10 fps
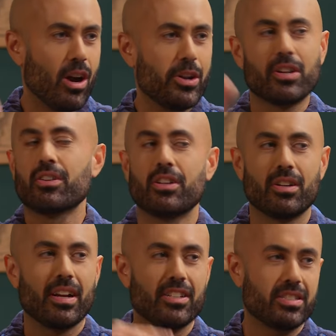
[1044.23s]
Oh, you're
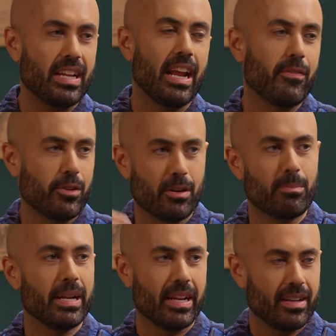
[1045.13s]
you're just hateful. You're
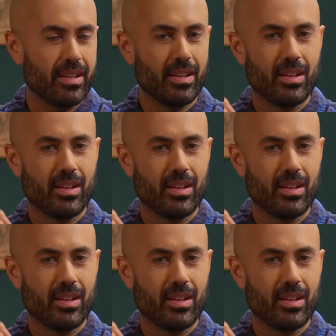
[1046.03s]
bigot.